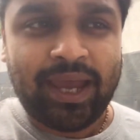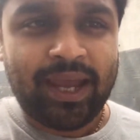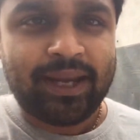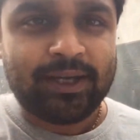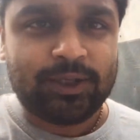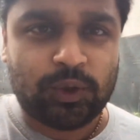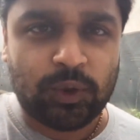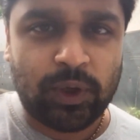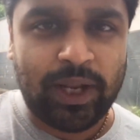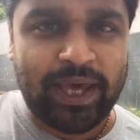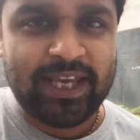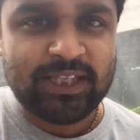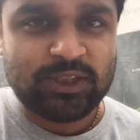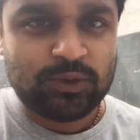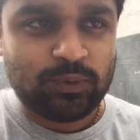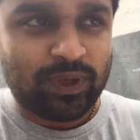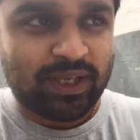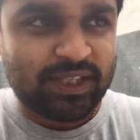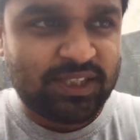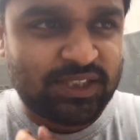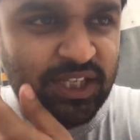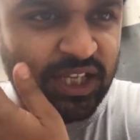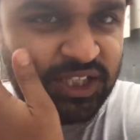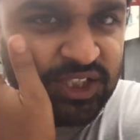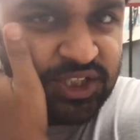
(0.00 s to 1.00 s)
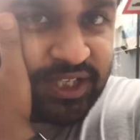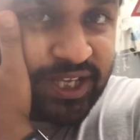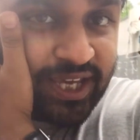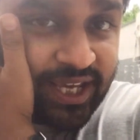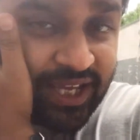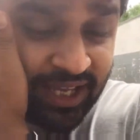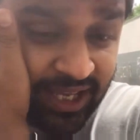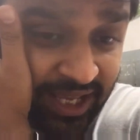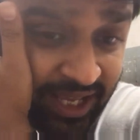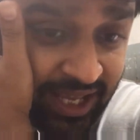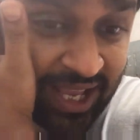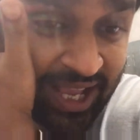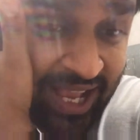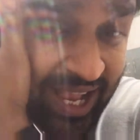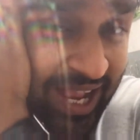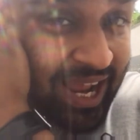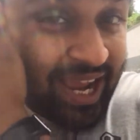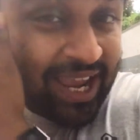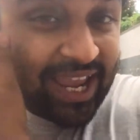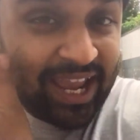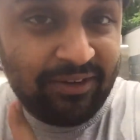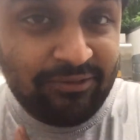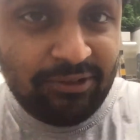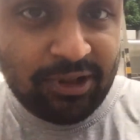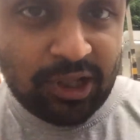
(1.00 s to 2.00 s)
and today is one such day
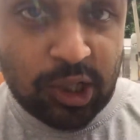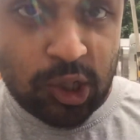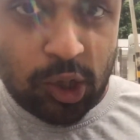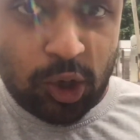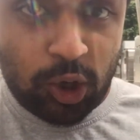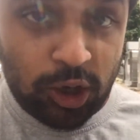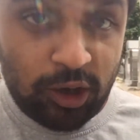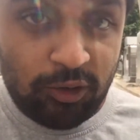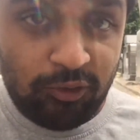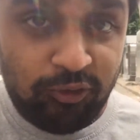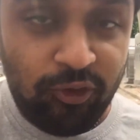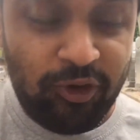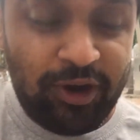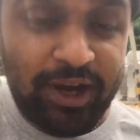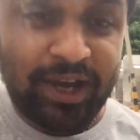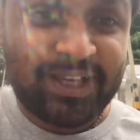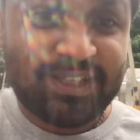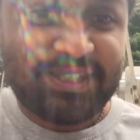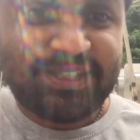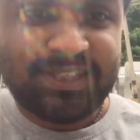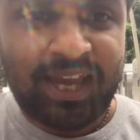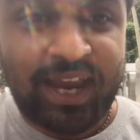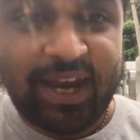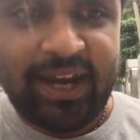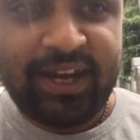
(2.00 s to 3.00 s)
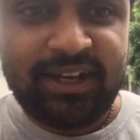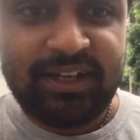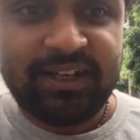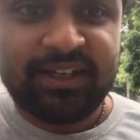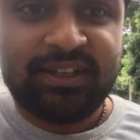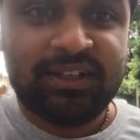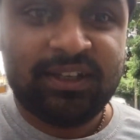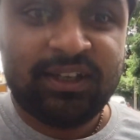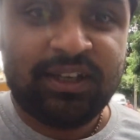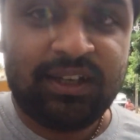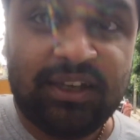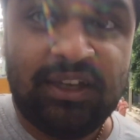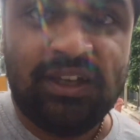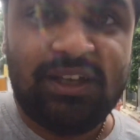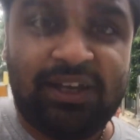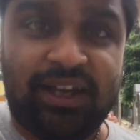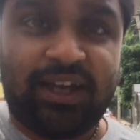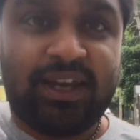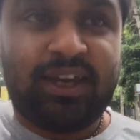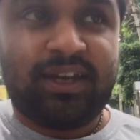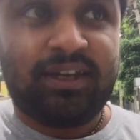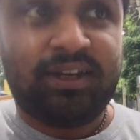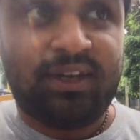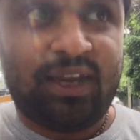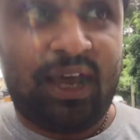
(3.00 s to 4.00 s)
I have a lot of work assigned
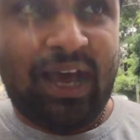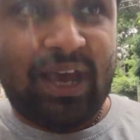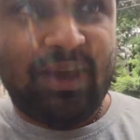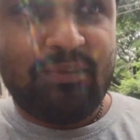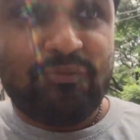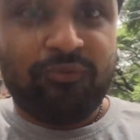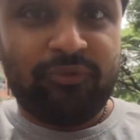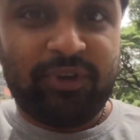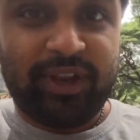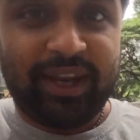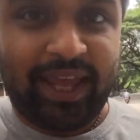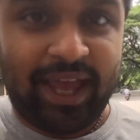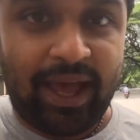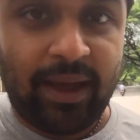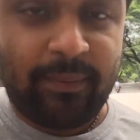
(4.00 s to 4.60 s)
and I'm very